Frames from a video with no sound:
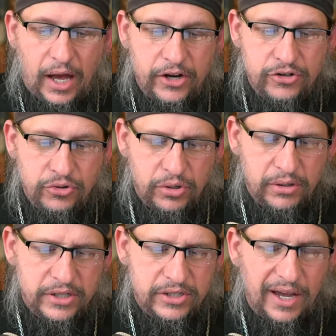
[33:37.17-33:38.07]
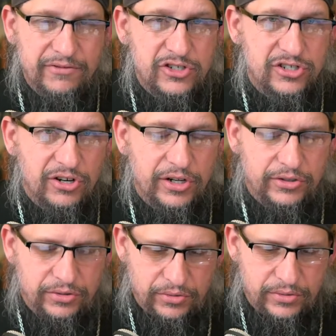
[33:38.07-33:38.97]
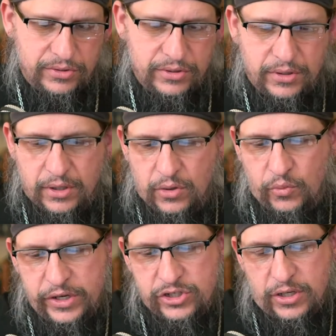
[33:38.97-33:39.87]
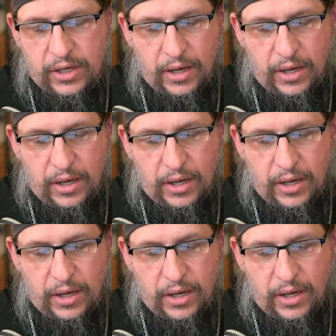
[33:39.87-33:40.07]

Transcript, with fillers: a nucleus of certitudes which